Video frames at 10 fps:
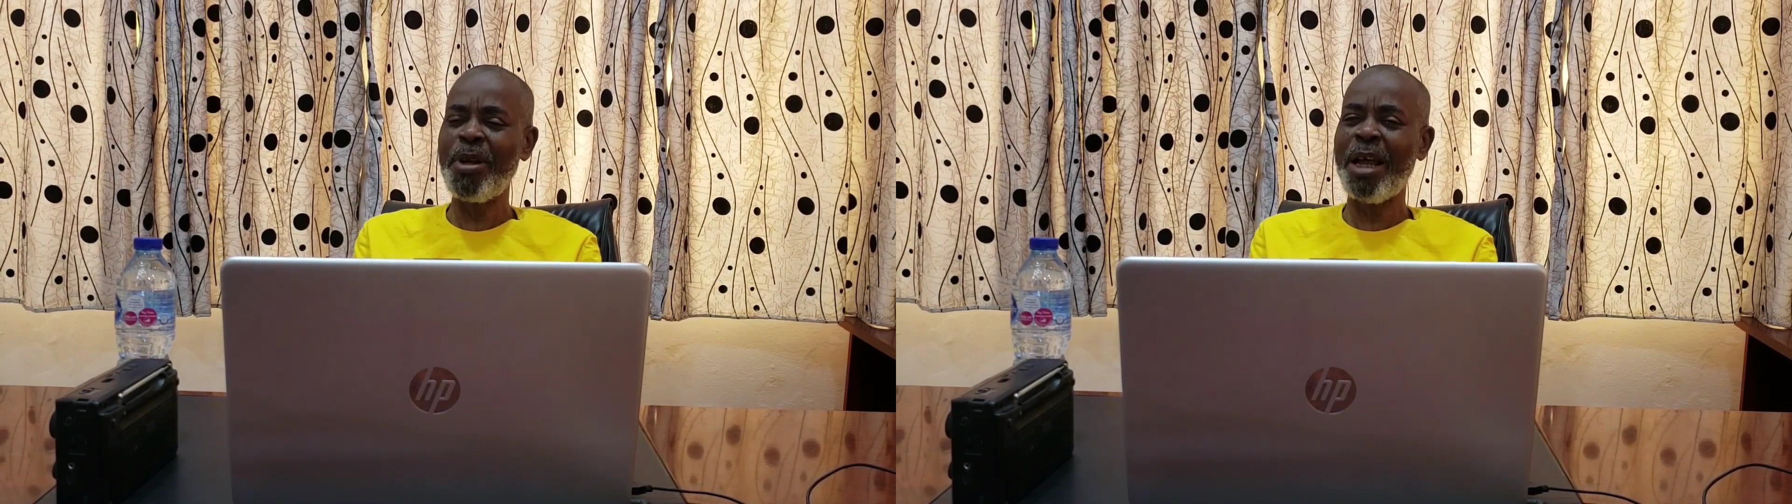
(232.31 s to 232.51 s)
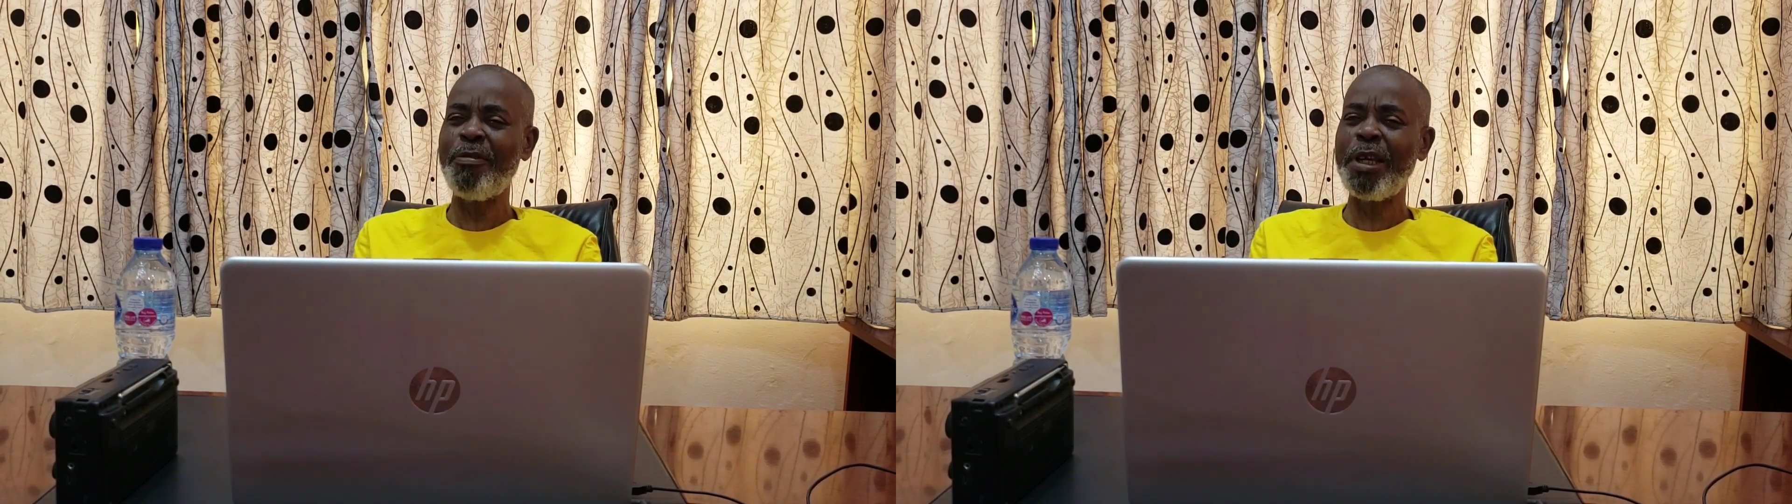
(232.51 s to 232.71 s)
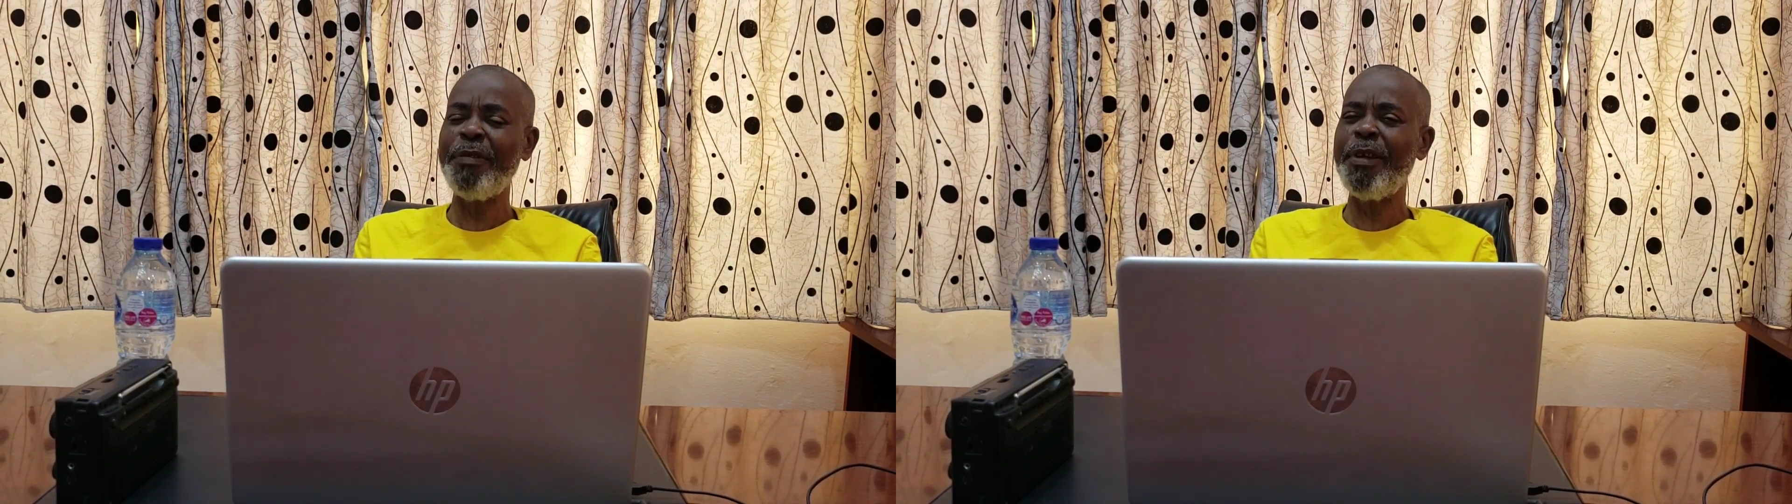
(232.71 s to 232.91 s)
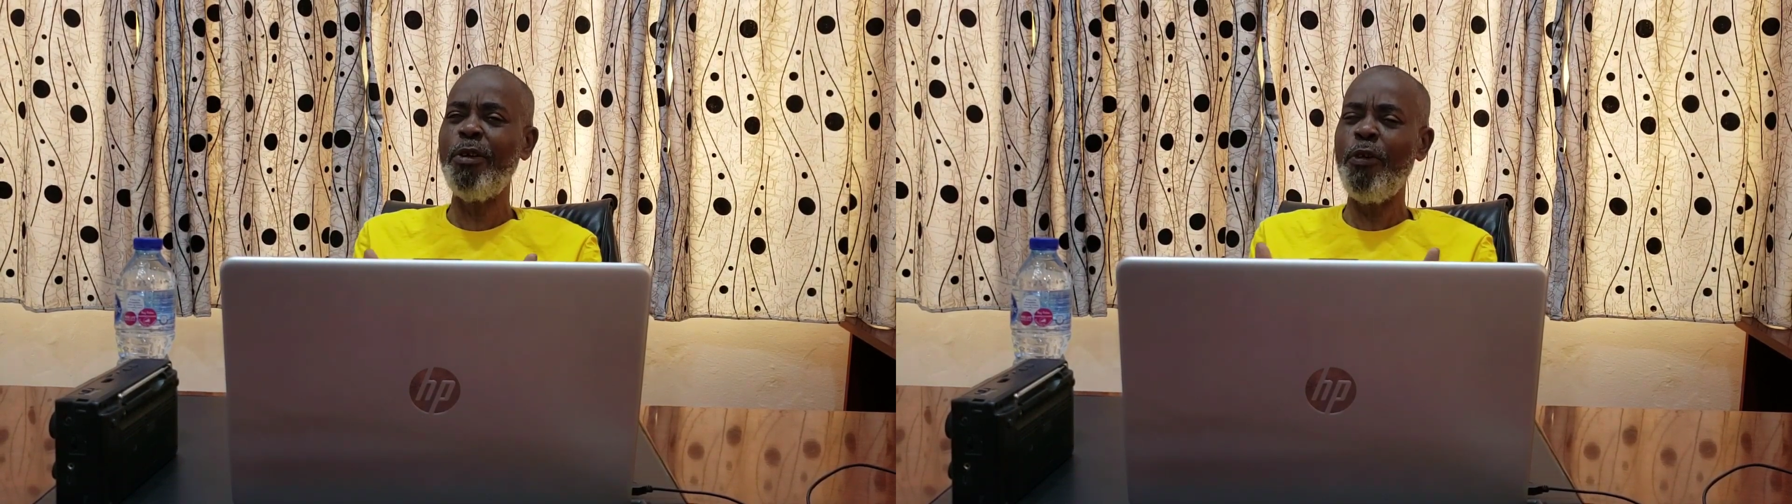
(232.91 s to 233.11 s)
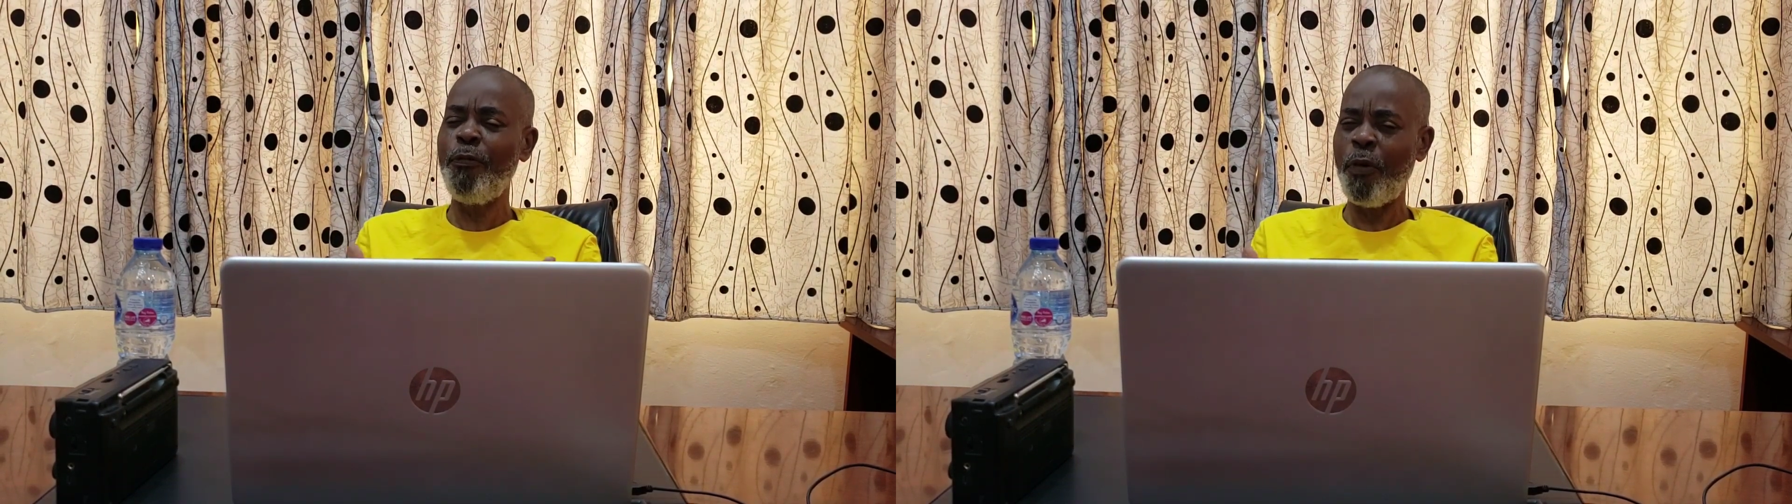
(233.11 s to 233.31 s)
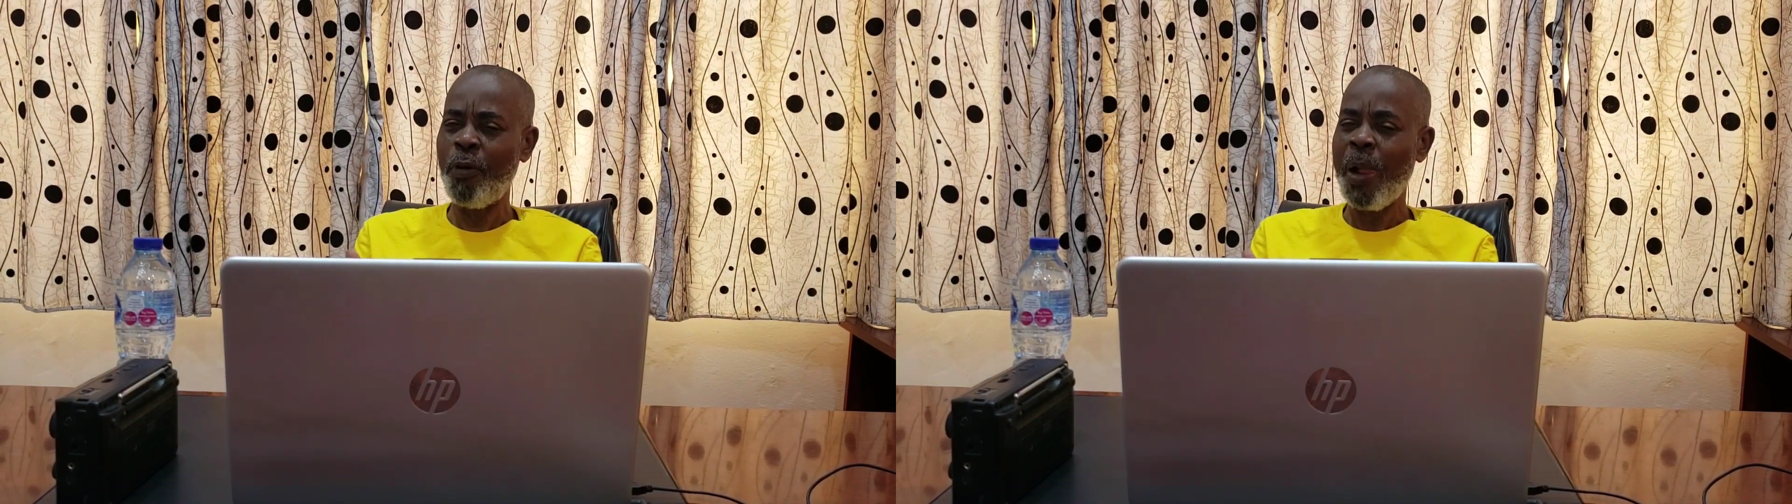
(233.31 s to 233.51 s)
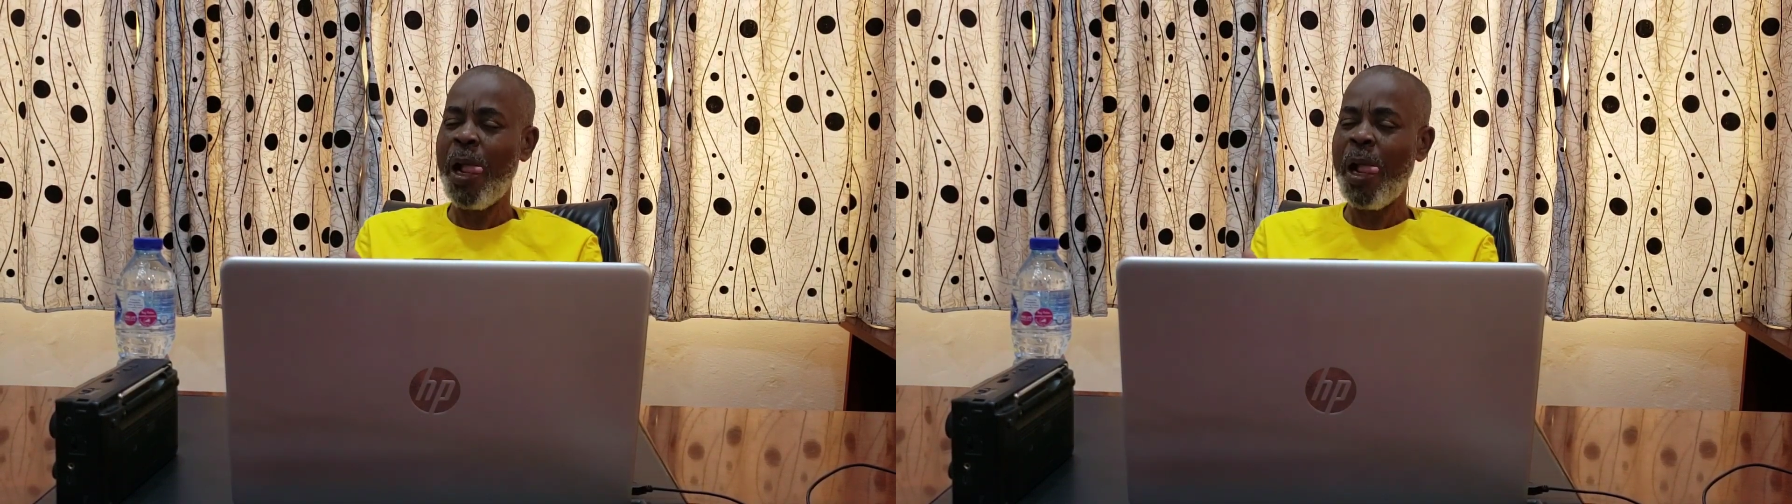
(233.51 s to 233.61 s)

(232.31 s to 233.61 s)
that we give the loan for.